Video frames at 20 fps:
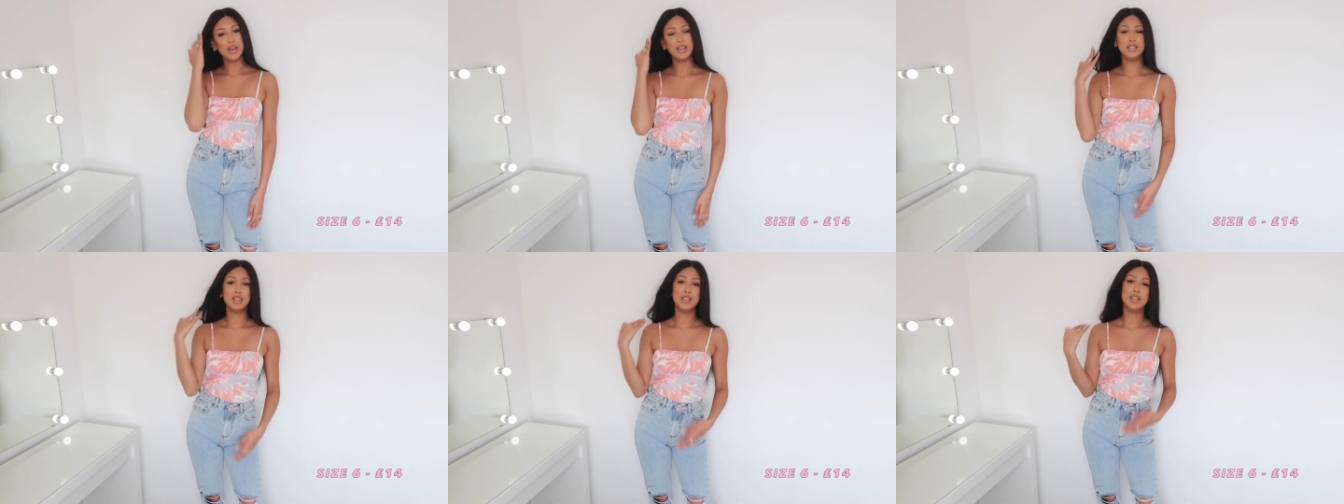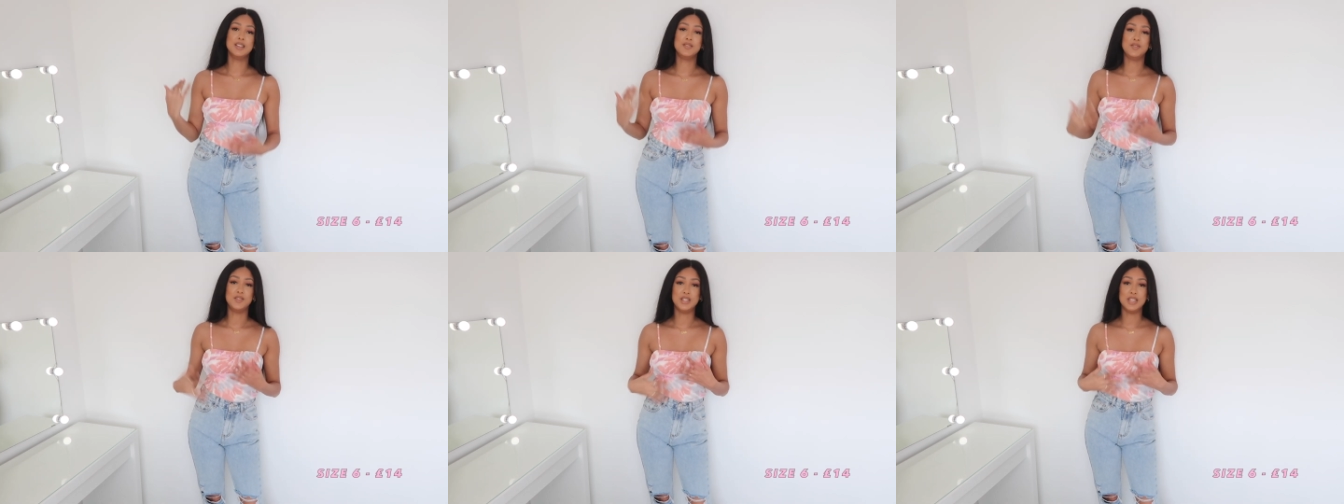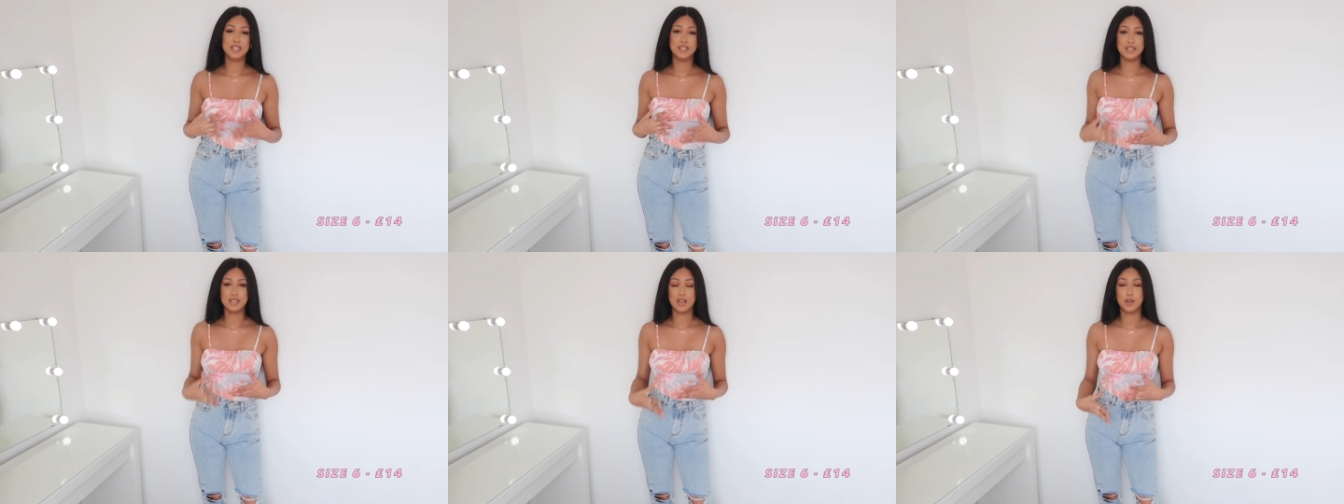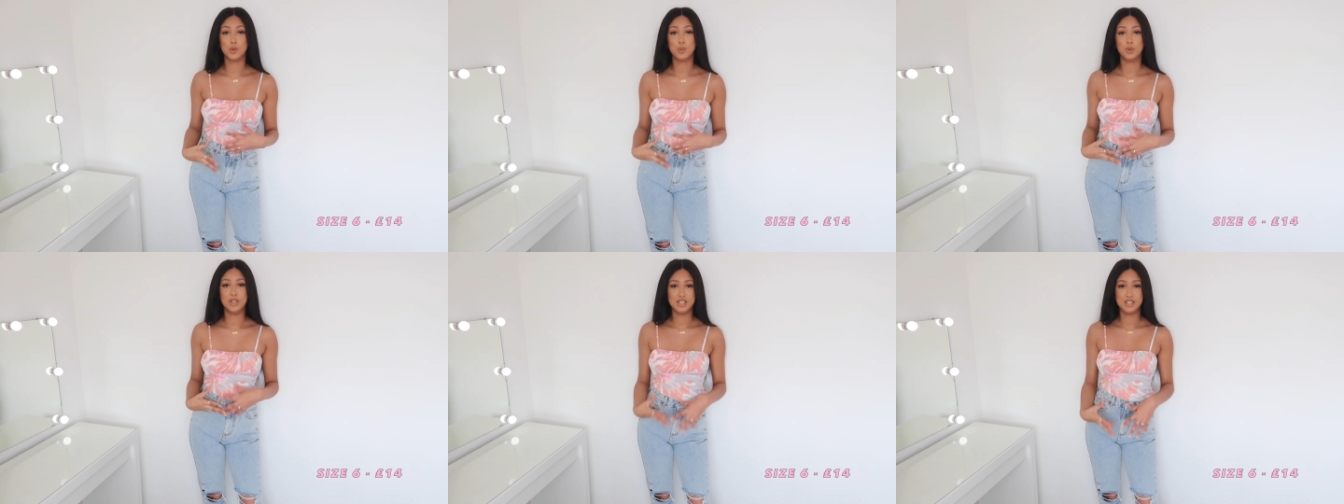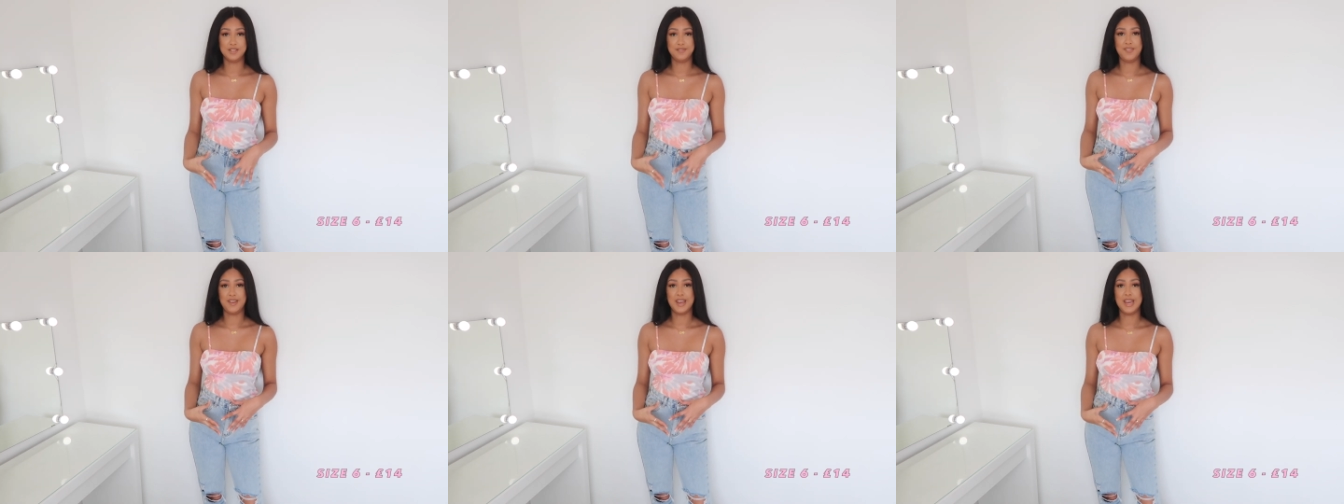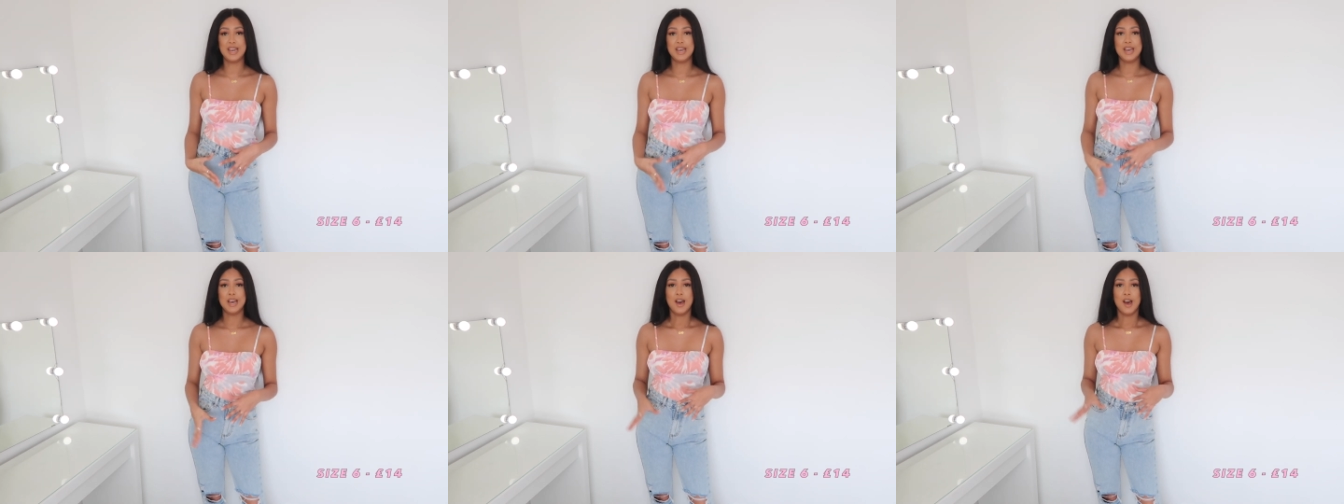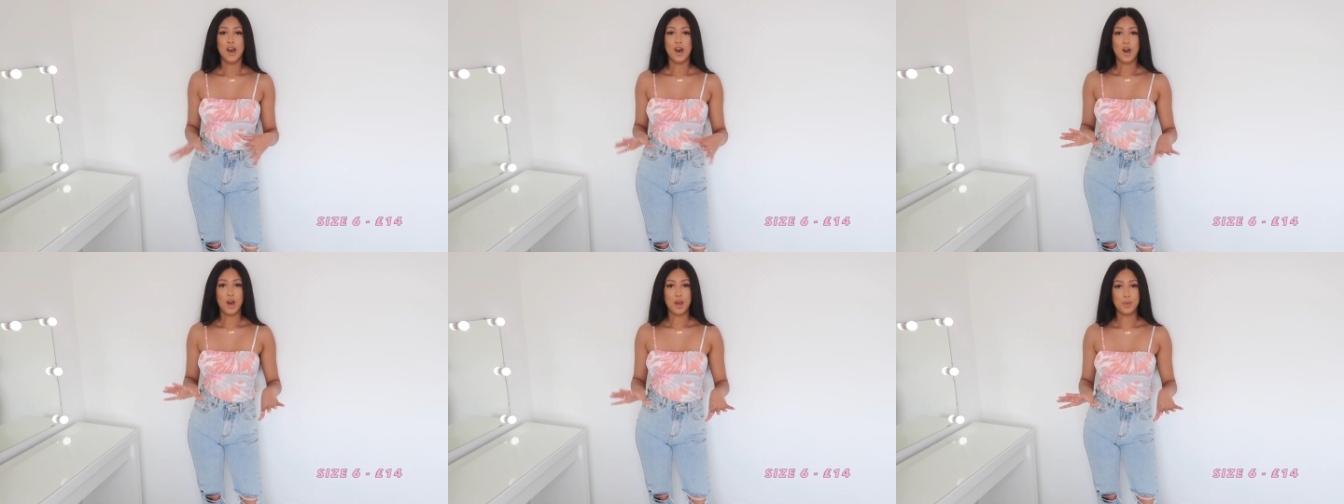And if this is how you want it to fit,
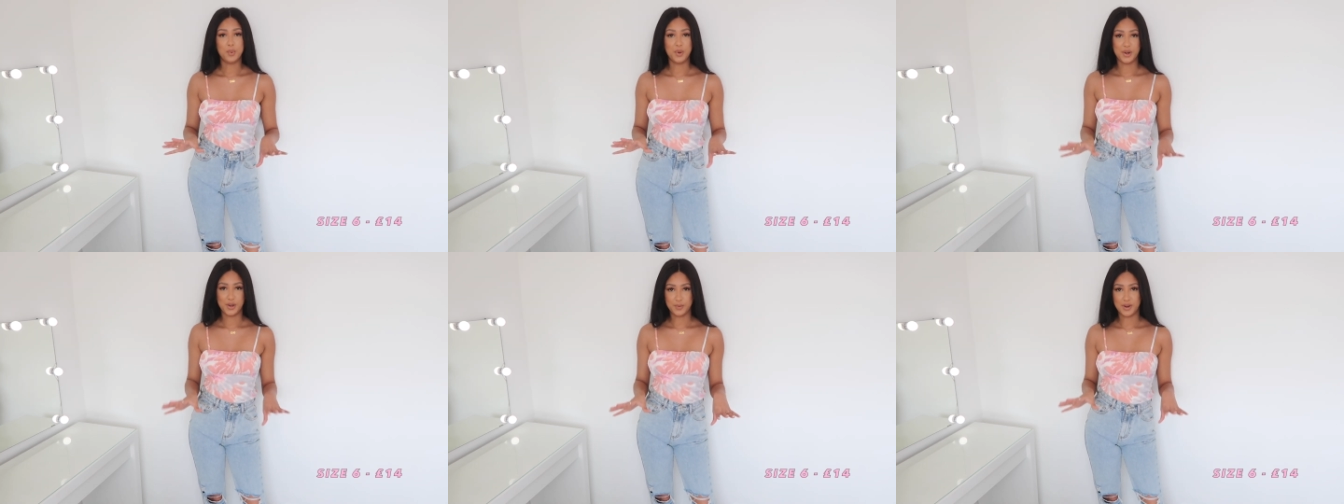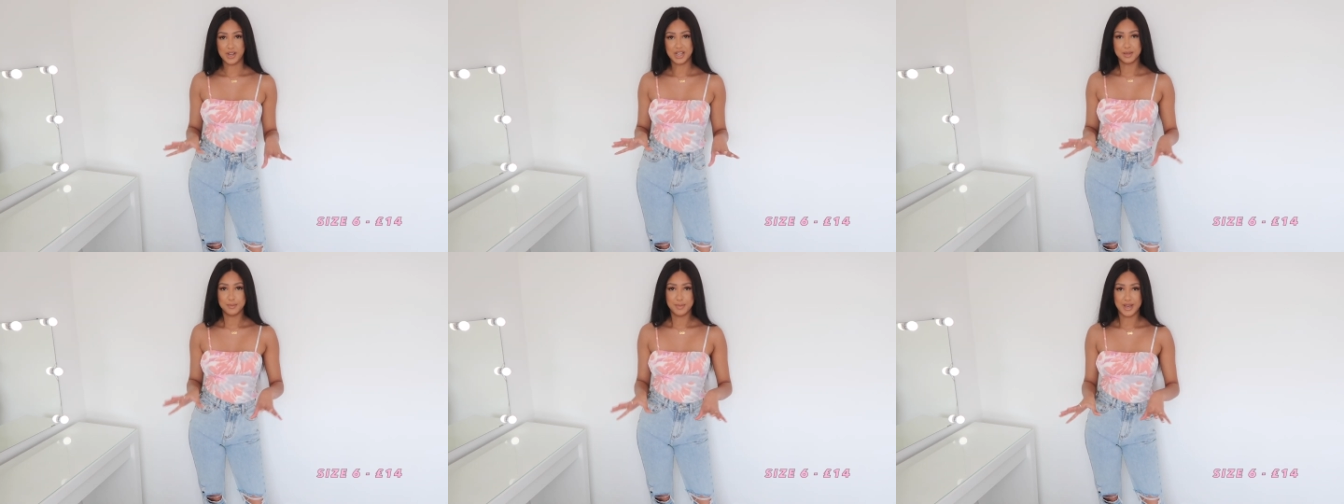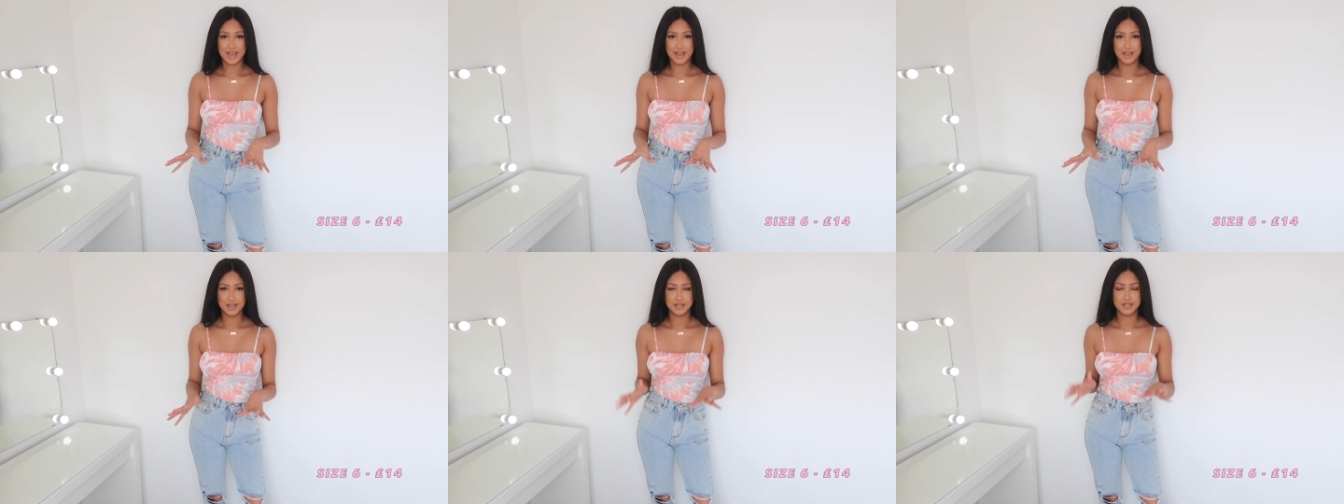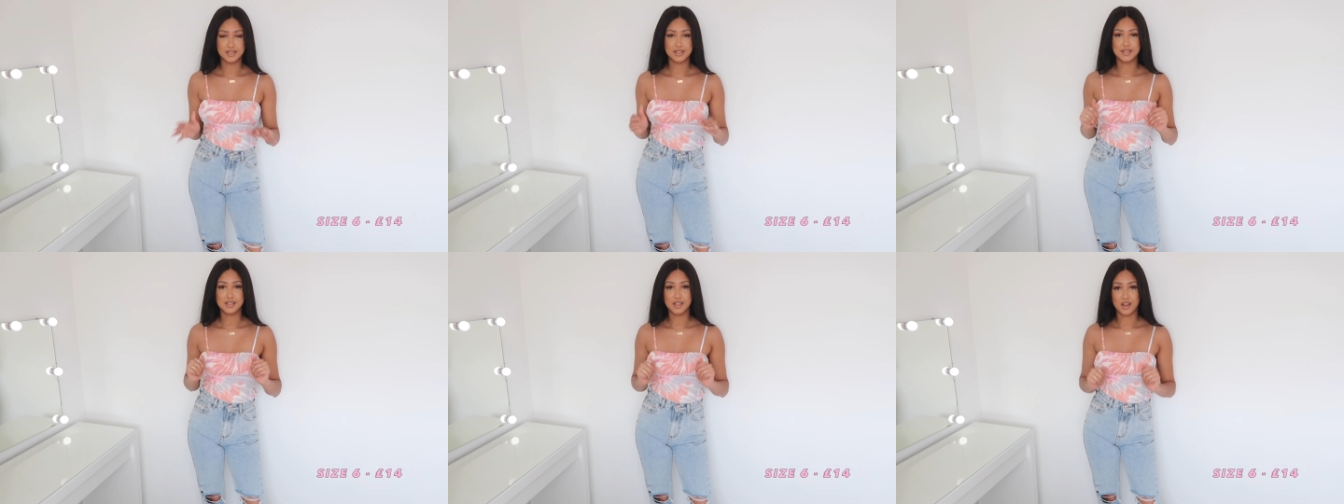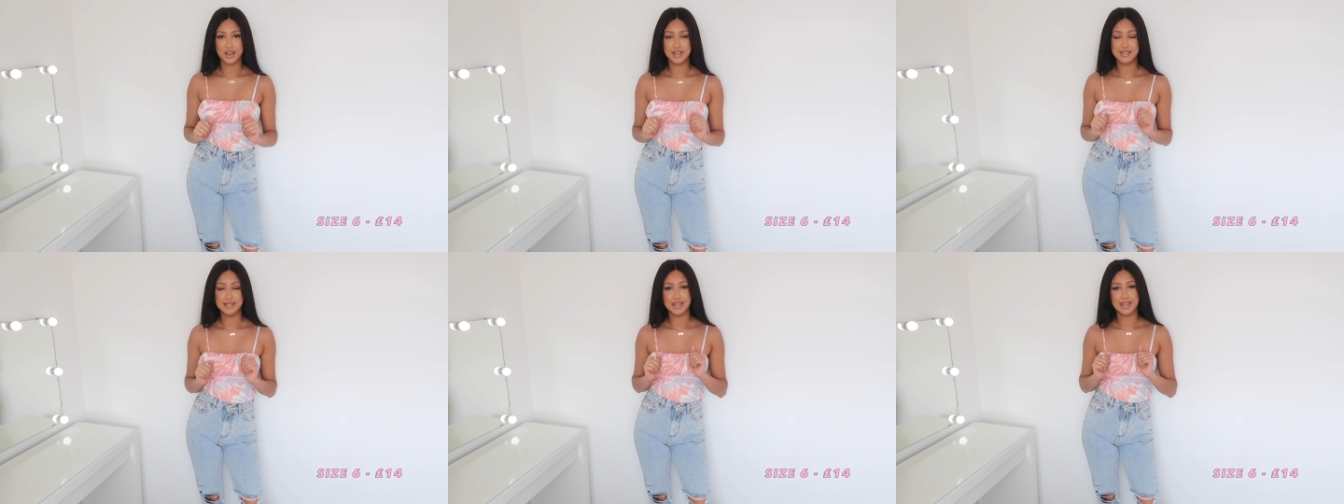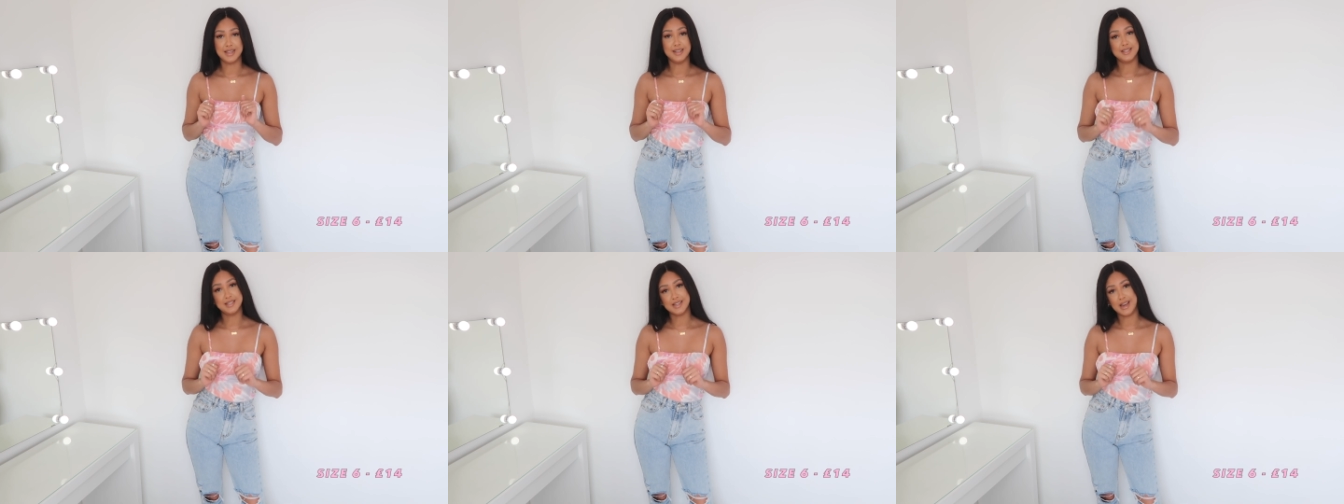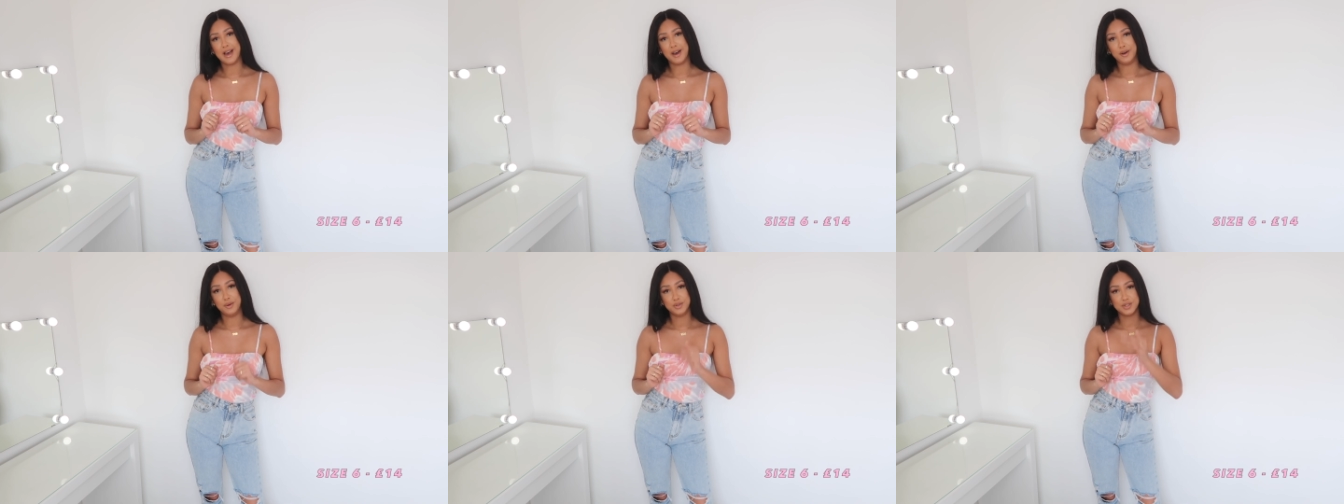I would recommend sizing
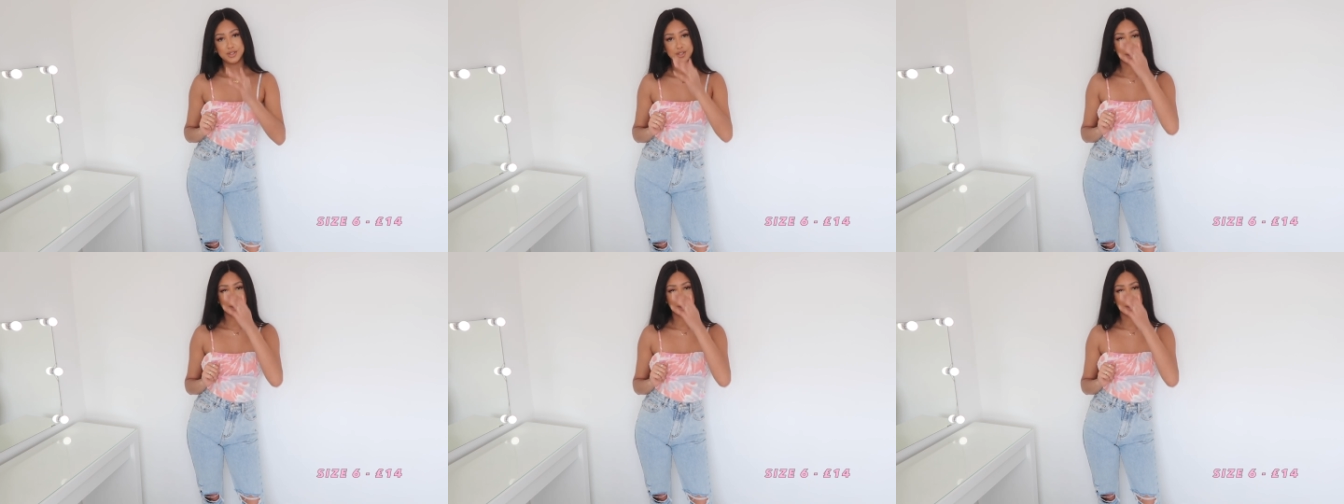down.